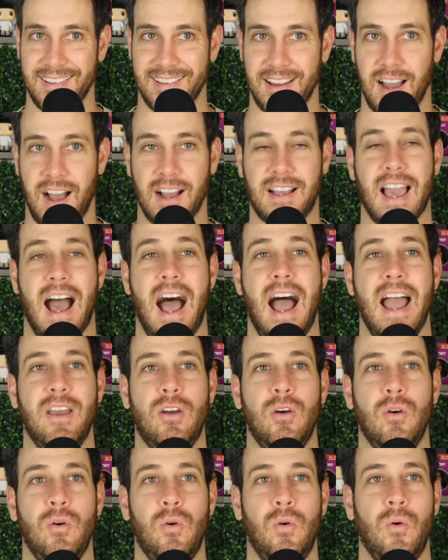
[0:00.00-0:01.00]
a guy
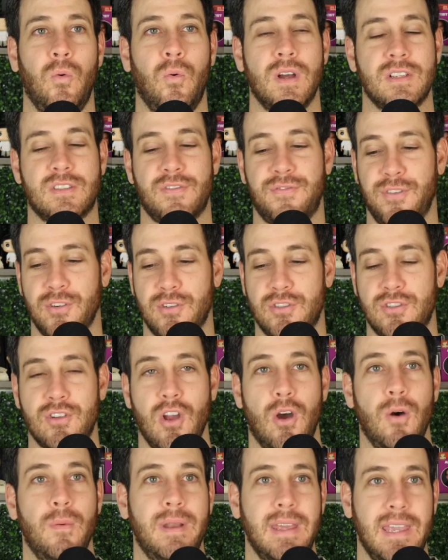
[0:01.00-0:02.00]
who was for
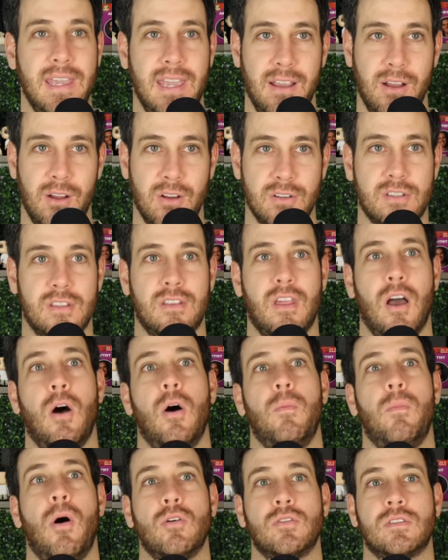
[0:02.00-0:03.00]
so many years
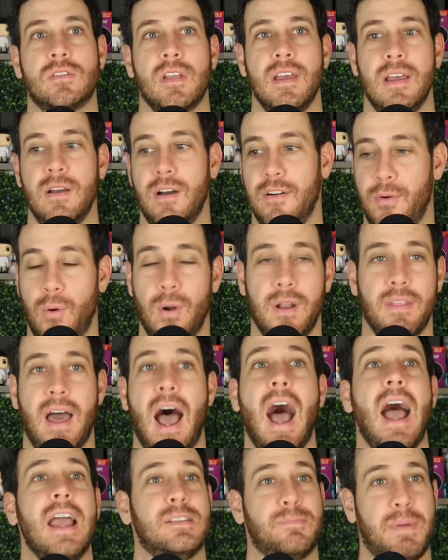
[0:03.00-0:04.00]
for one of the
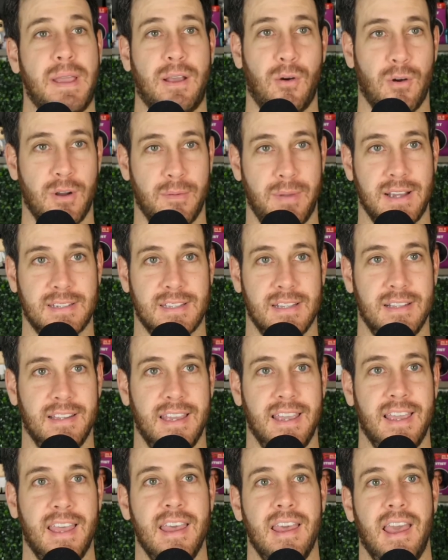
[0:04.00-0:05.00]
highest paid quarterbacks in the
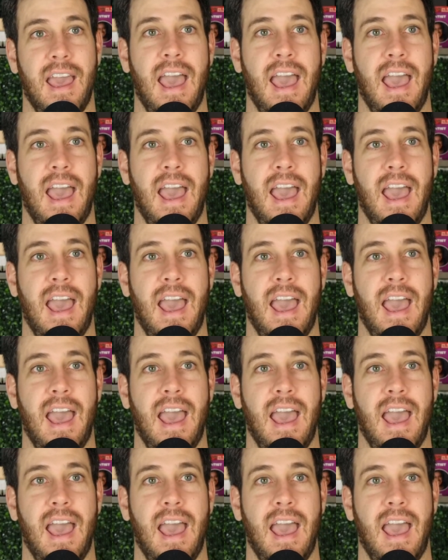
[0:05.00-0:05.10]
league